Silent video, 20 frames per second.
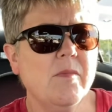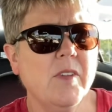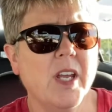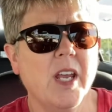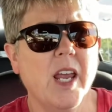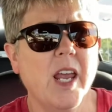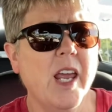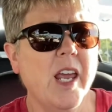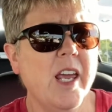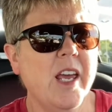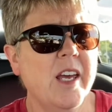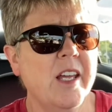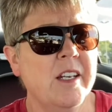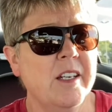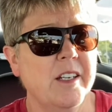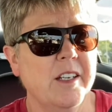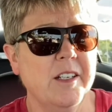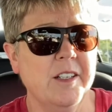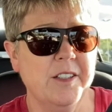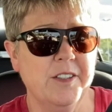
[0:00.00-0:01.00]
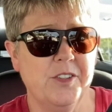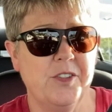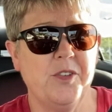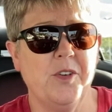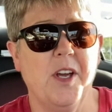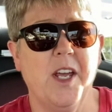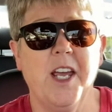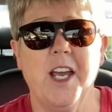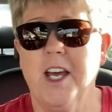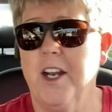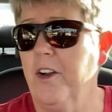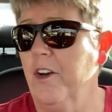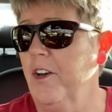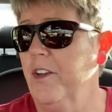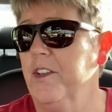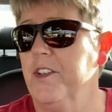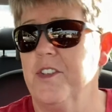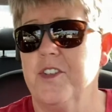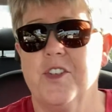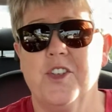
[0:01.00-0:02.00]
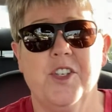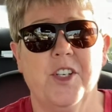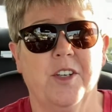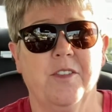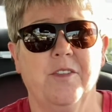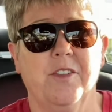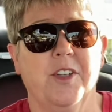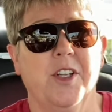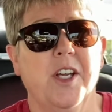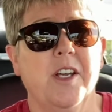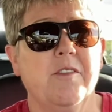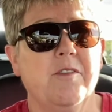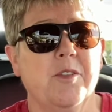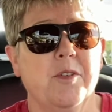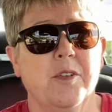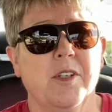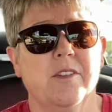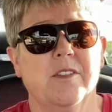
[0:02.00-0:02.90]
And so I had all this Chick-fil-A food.